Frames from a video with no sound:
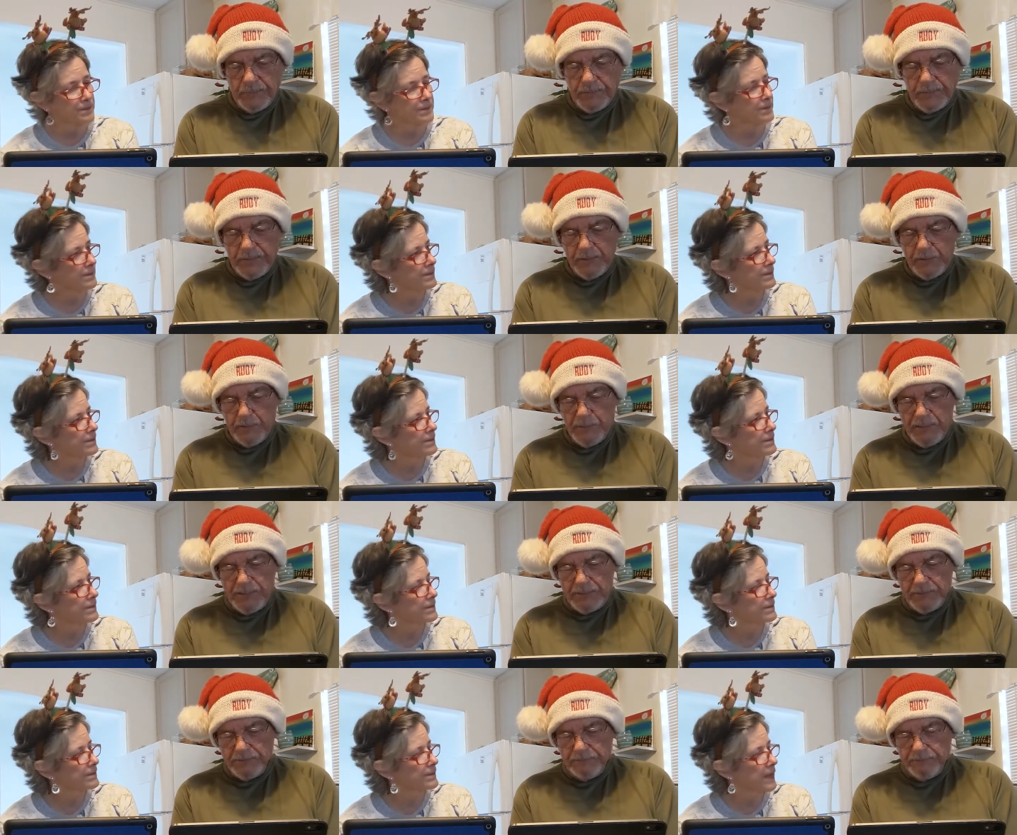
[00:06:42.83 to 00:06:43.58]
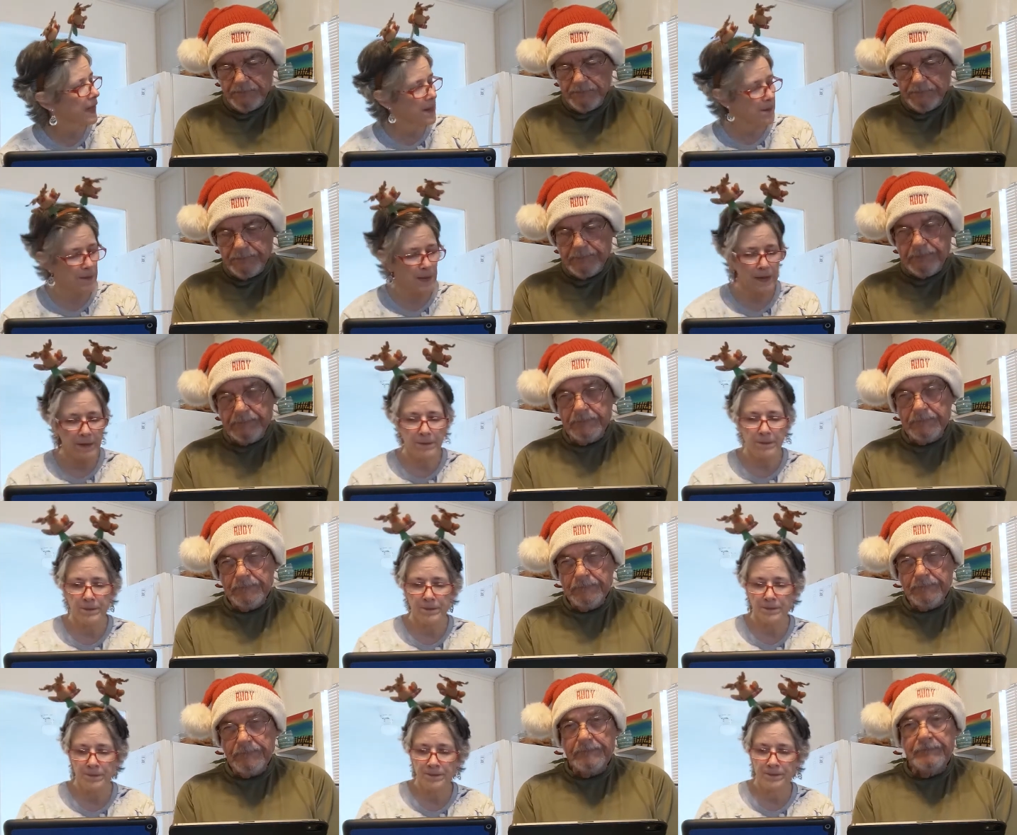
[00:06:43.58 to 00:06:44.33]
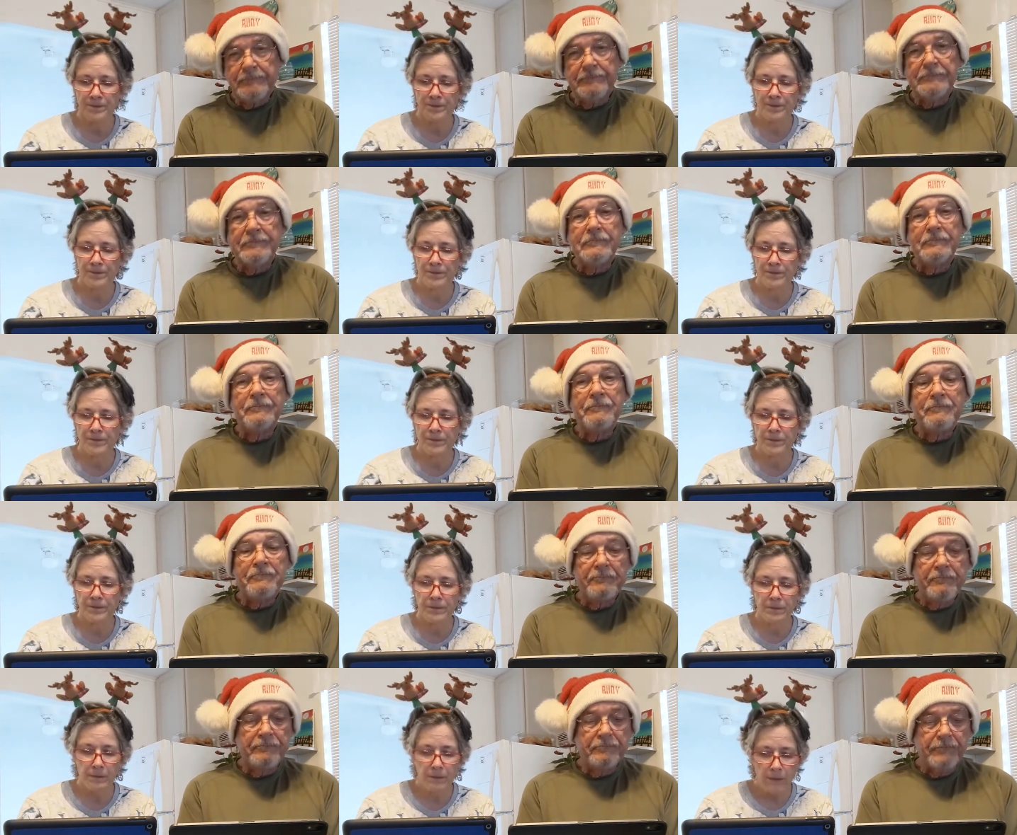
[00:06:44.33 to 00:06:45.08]
Speaker 1: Amen. Amen.
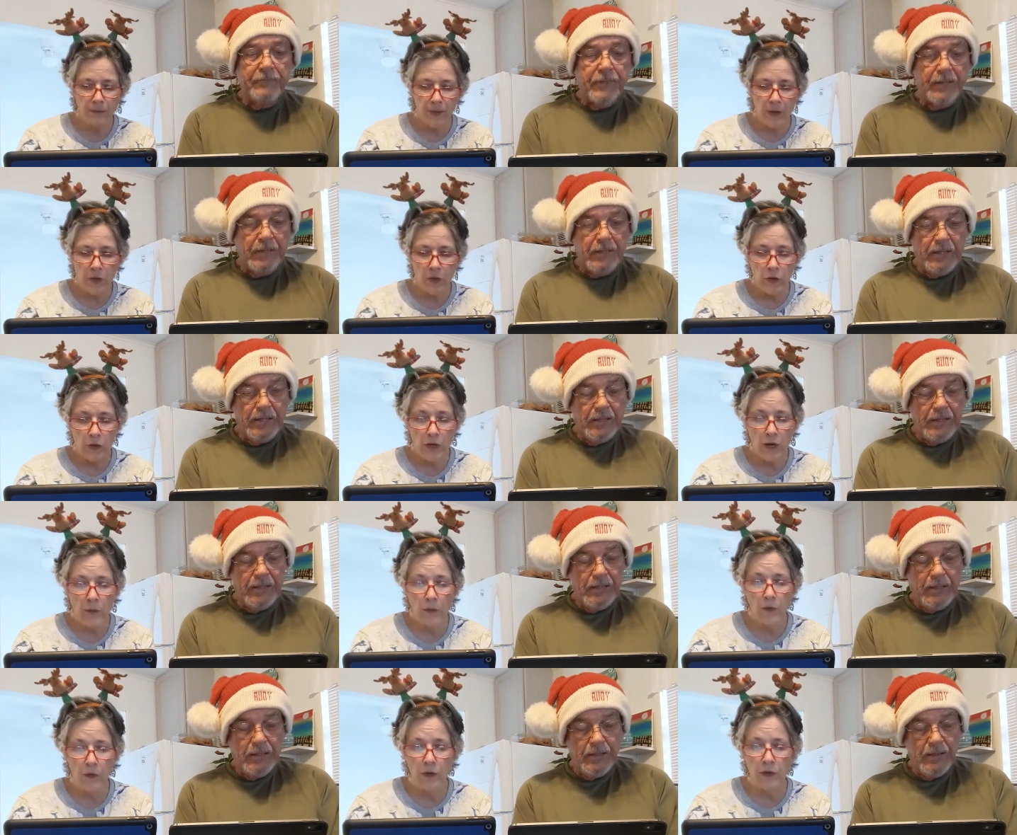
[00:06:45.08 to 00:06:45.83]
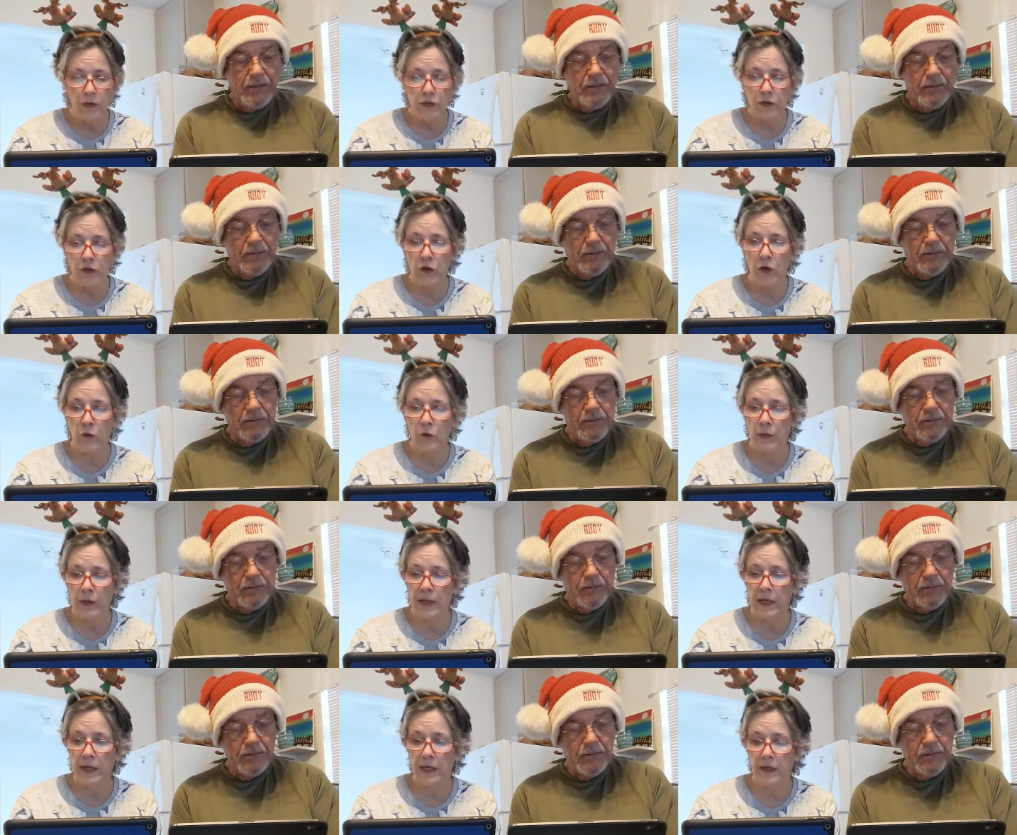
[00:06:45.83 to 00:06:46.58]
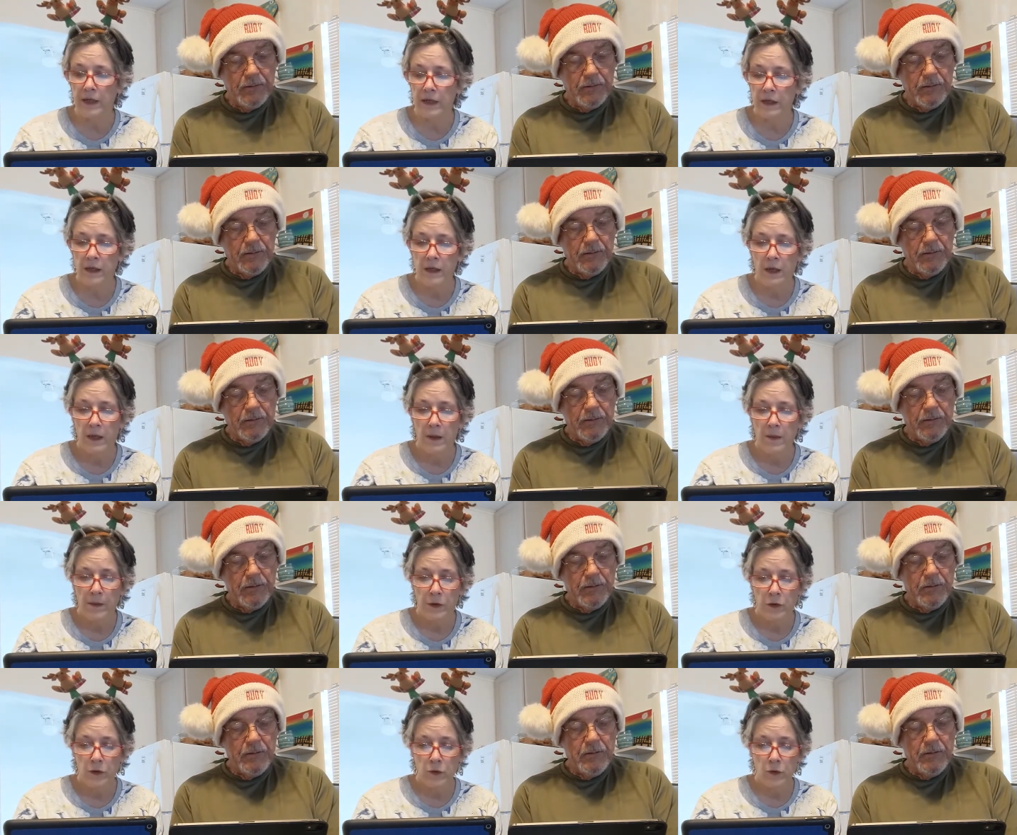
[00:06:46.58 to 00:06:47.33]
So now we're going to start reading.
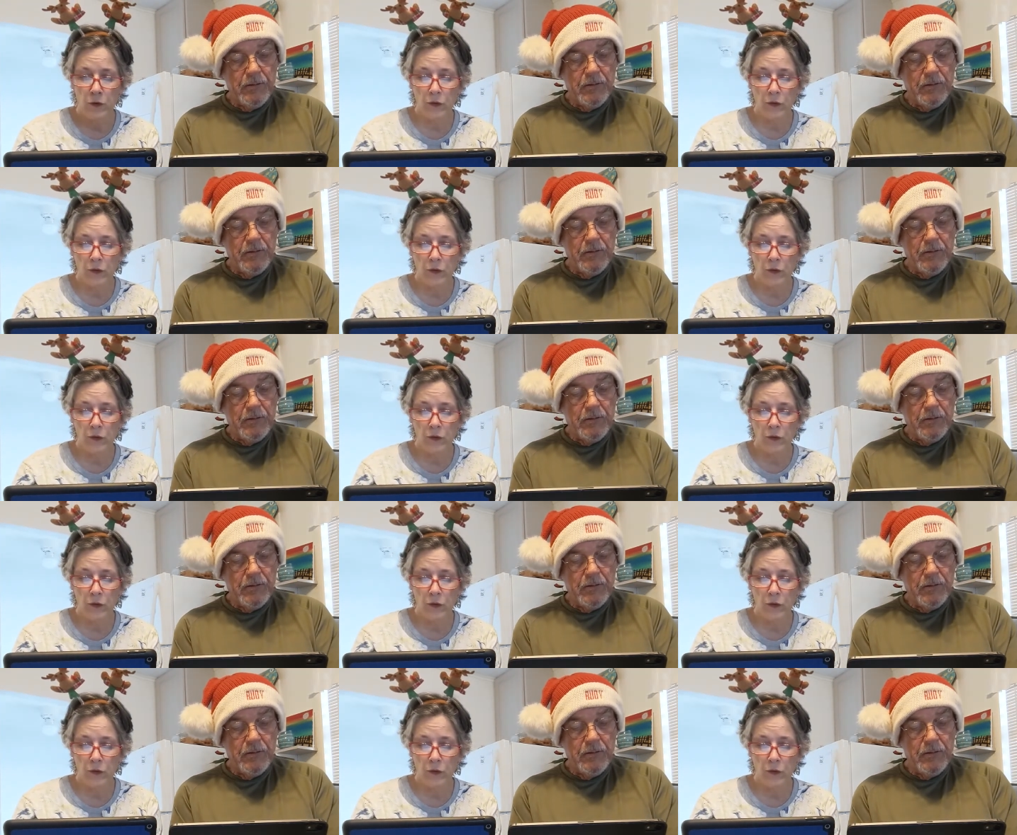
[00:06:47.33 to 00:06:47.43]
Mr.